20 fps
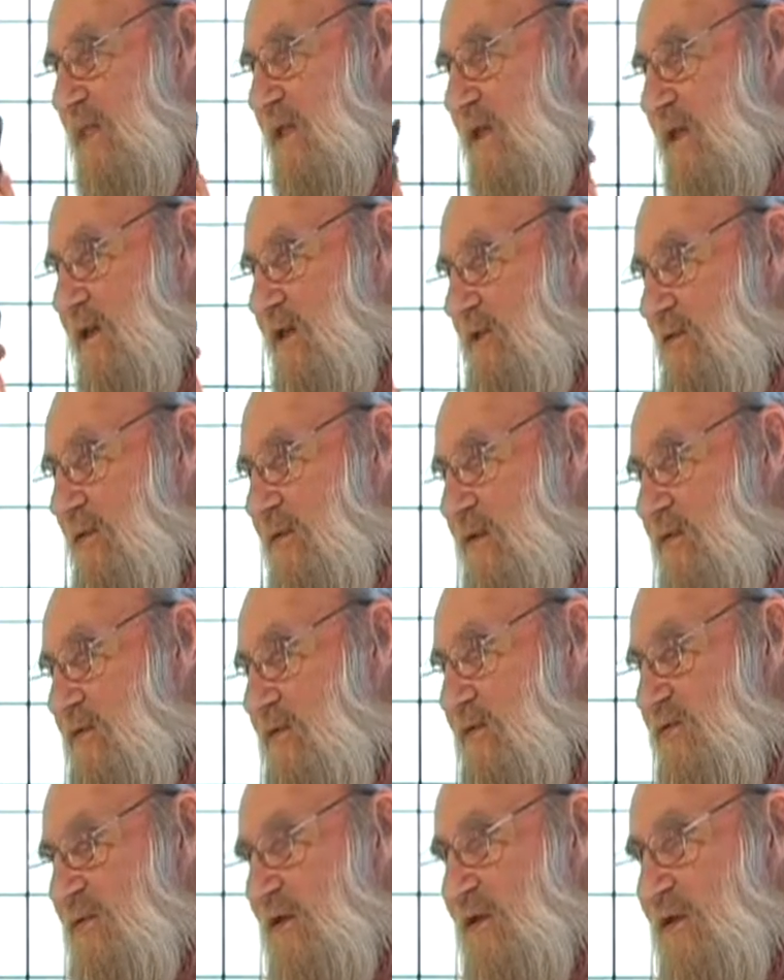You know,
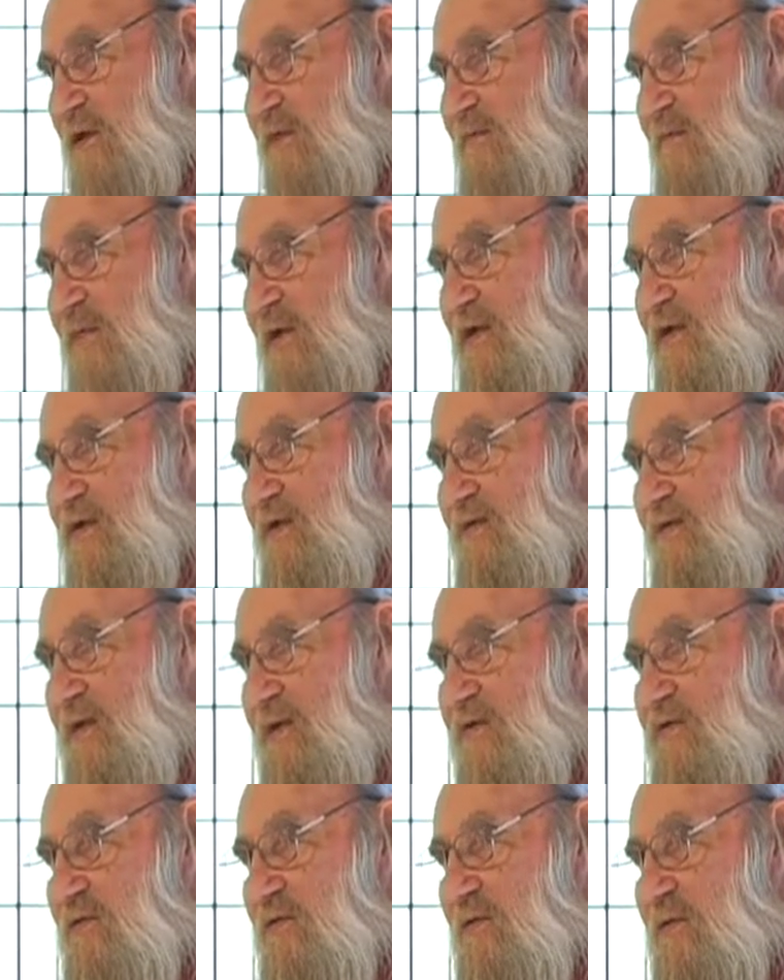and when he was
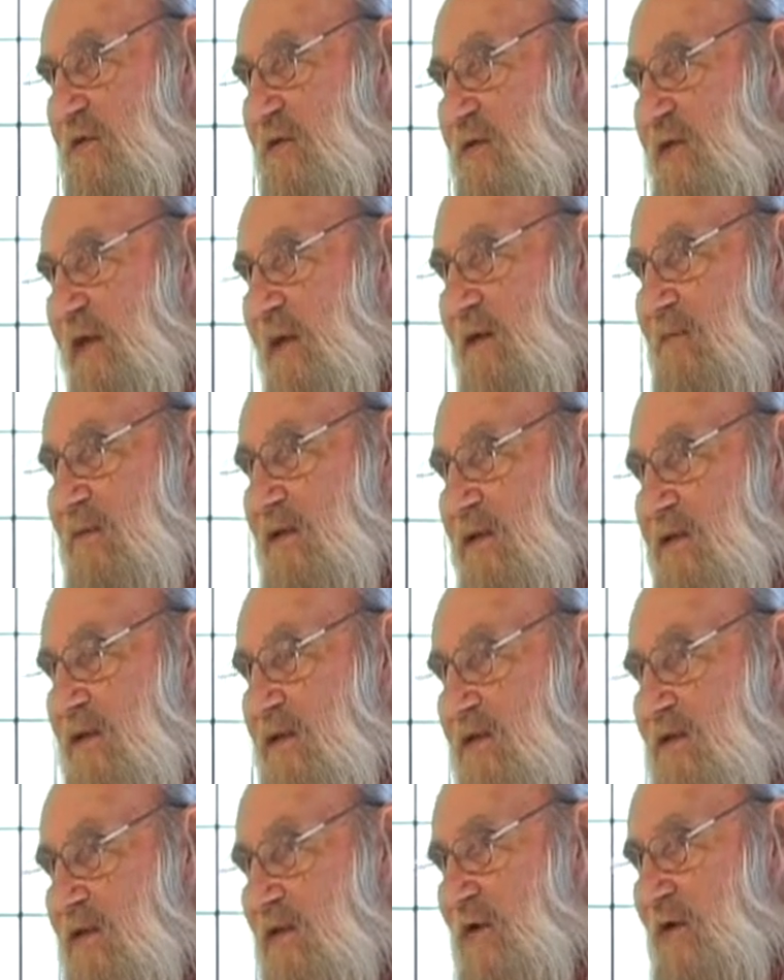talking about the
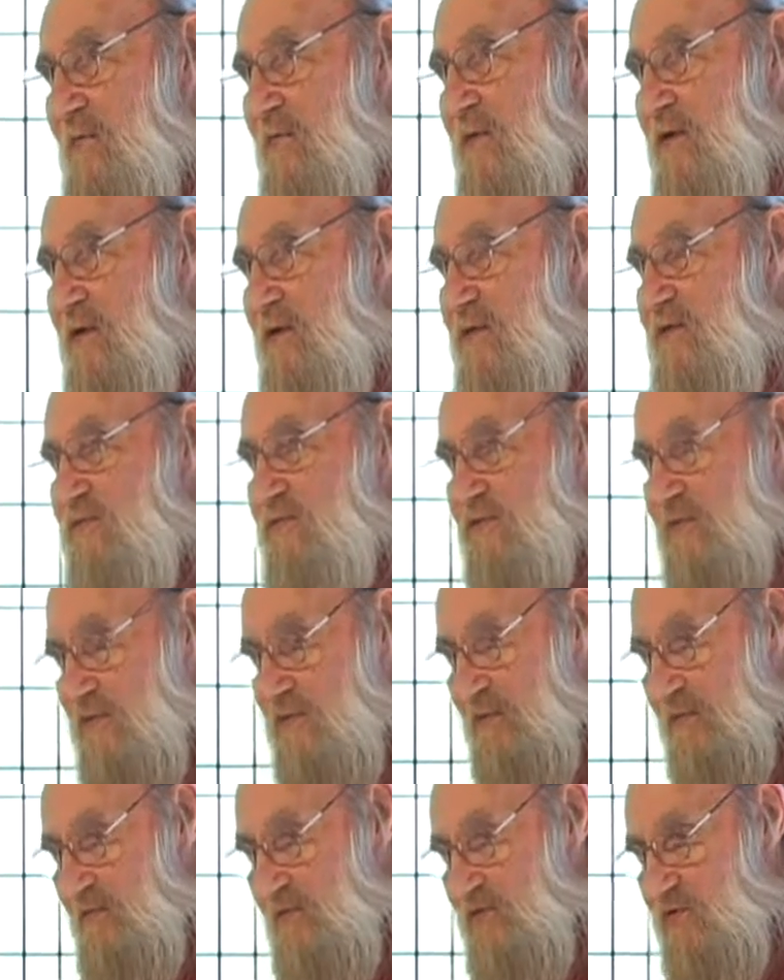retrograde happening in a
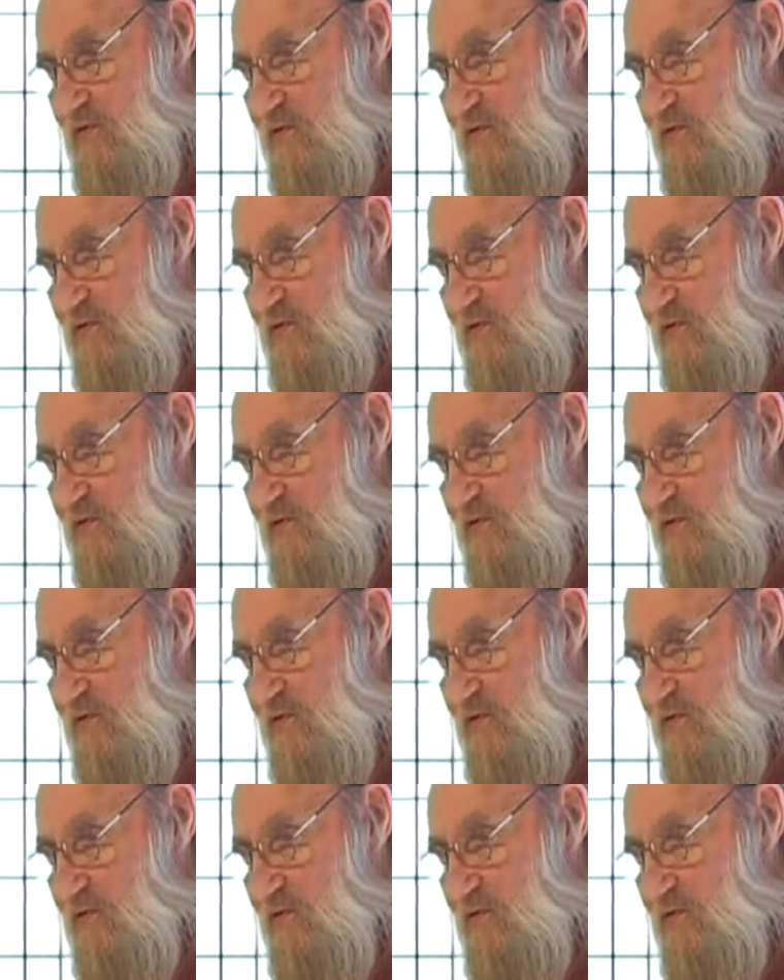number,